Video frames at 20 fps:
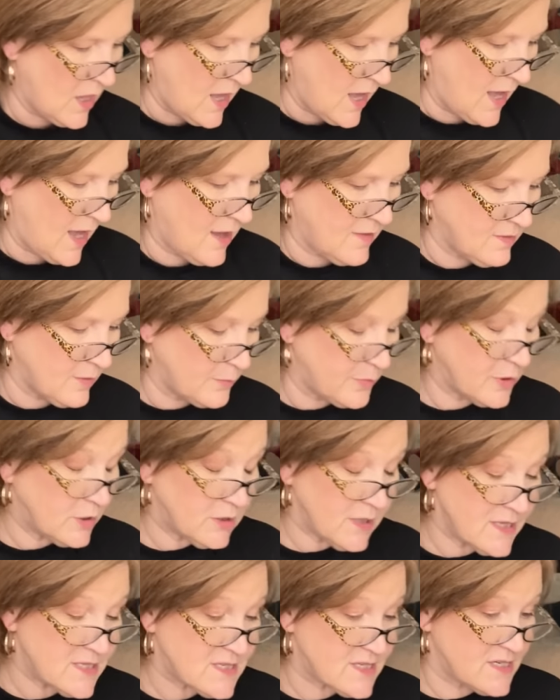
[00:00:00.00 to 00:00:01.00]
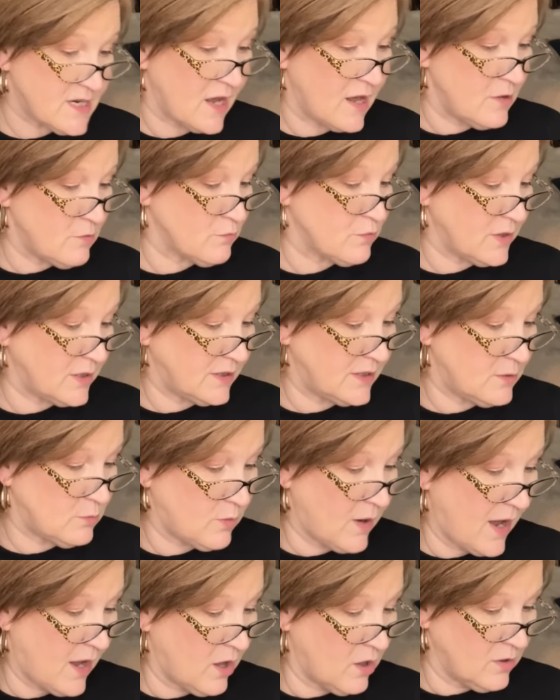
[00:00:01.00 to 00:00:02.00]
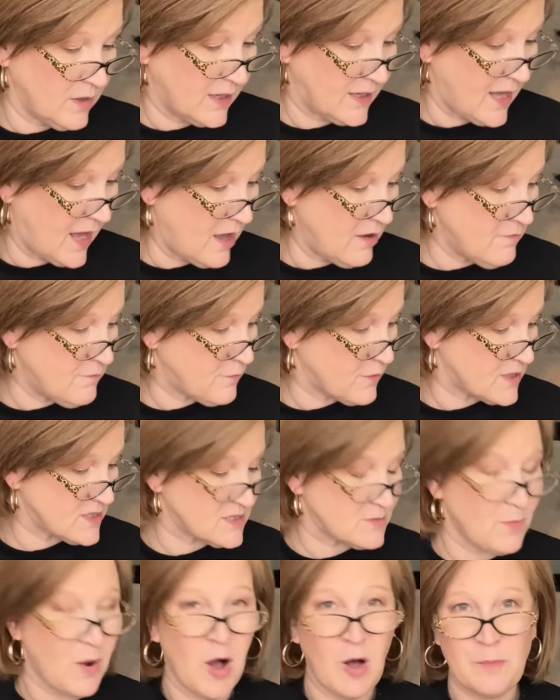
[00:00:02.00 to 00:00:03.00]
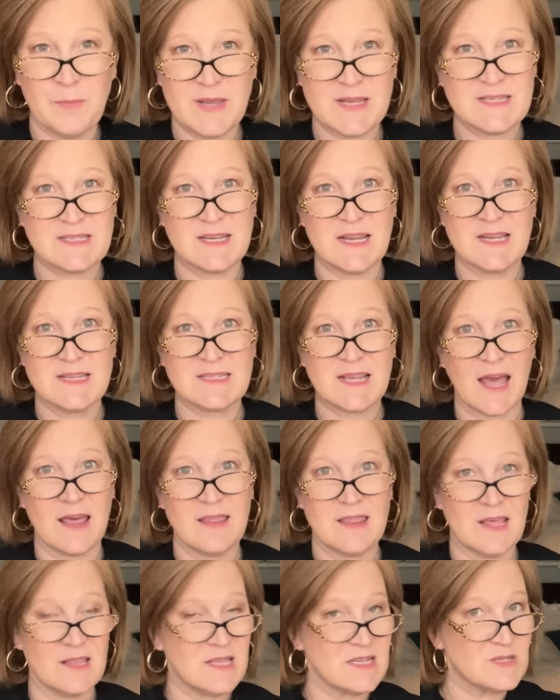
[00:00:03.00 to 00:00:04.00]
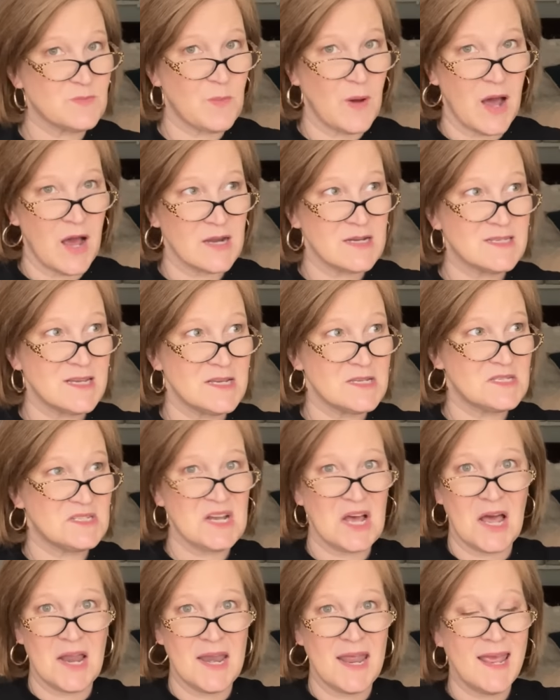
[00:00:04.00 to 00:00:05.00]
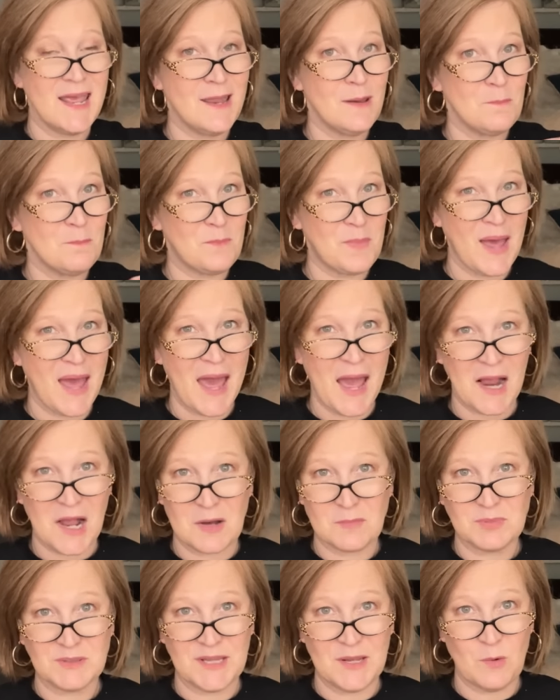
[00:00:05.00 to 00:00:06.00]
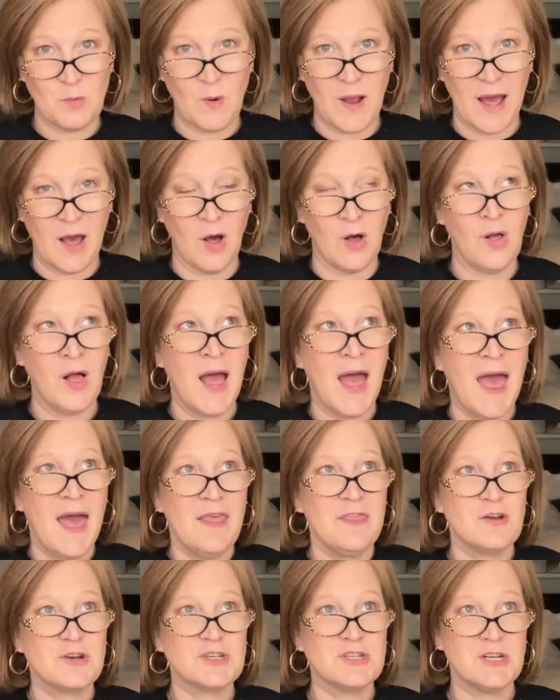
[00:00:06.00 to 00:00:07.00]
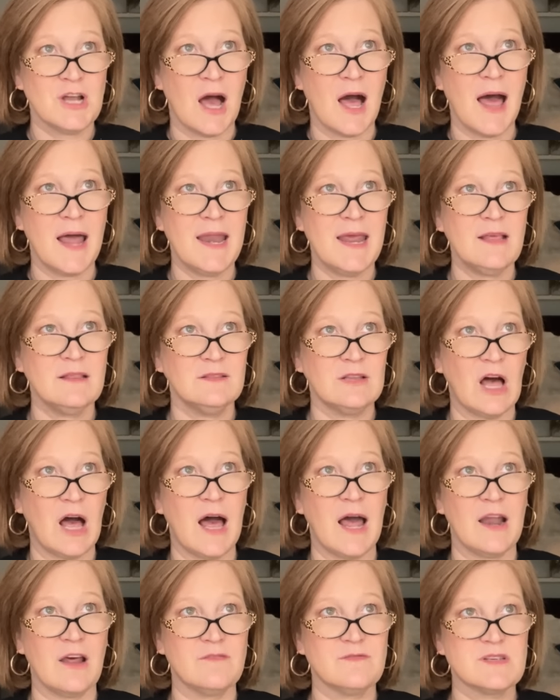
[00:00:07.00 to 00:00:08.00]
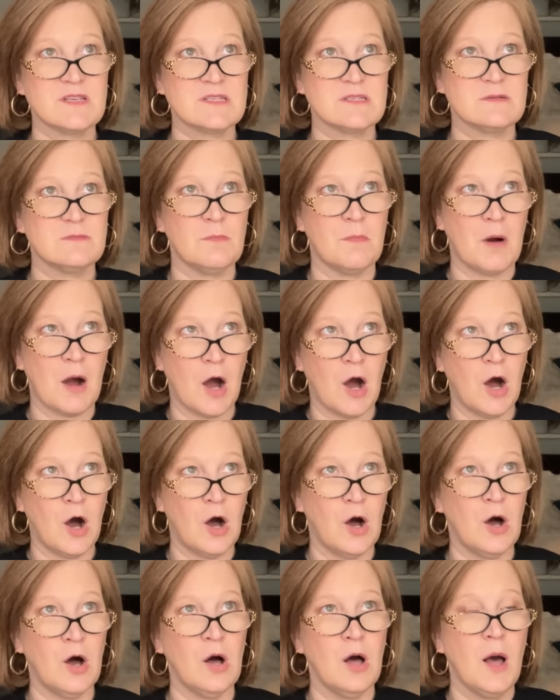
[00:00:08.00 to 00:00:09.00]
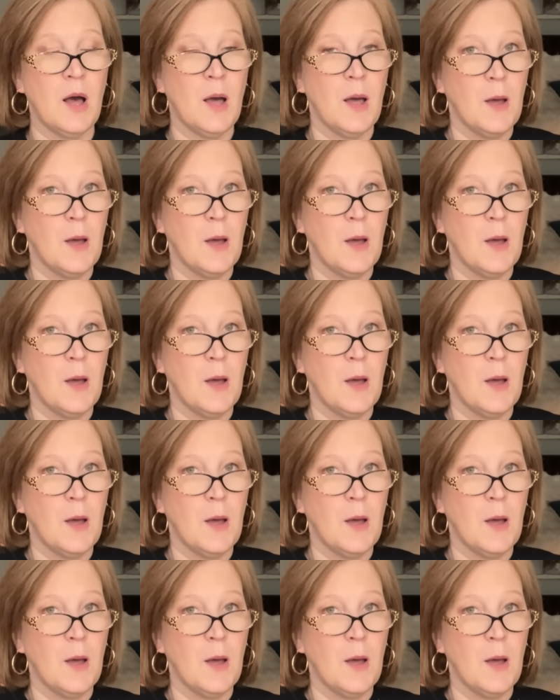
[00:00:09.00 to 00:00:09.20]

And the booklet's done really well. Again, for a small business, I think this box is done impeccably well. There's not a lot of small